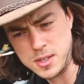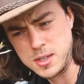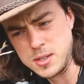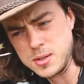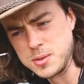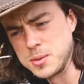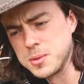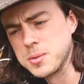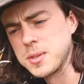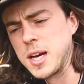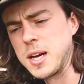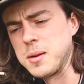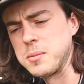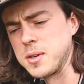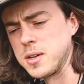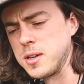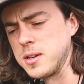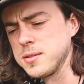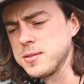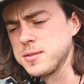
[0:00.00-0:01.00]
the whole
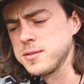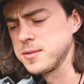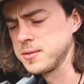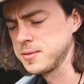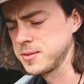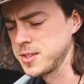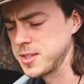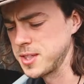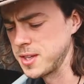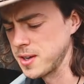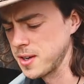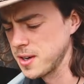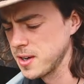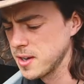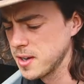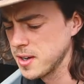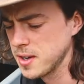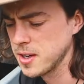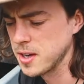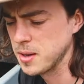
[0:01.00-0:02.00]
cable off. So
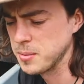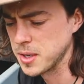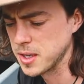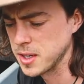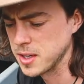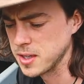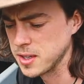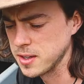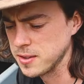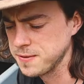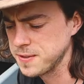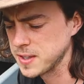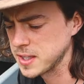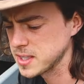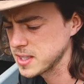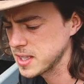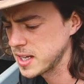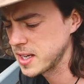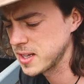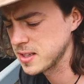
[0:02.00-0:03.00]
I'm going to
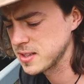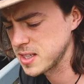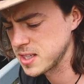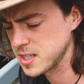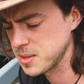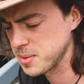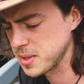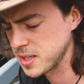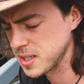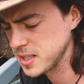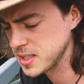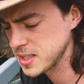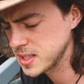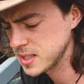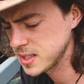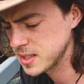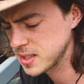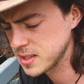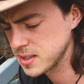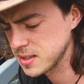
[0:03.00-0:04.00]
fix that. It's actually pretty easy.
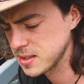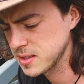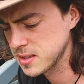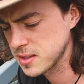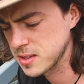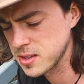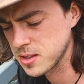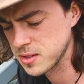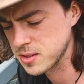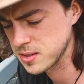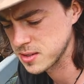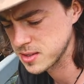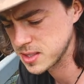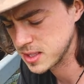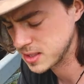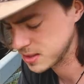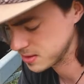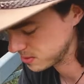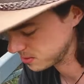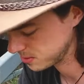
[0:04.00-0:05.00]

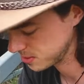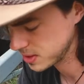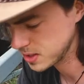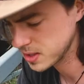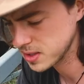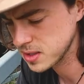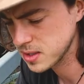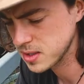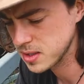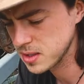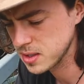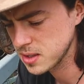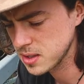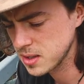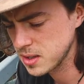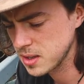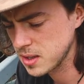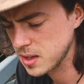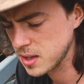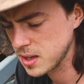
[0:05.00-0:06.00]
Says it all there,
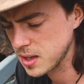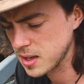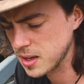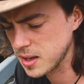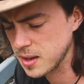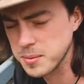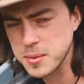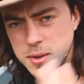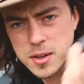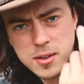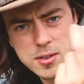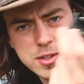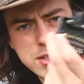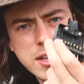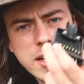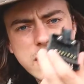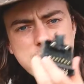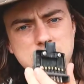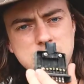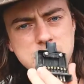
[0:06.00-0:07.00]
and I'll show
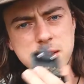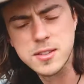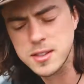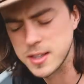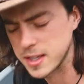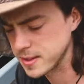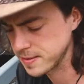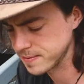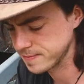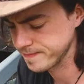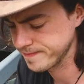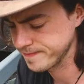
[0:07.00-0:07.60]
you how you do that.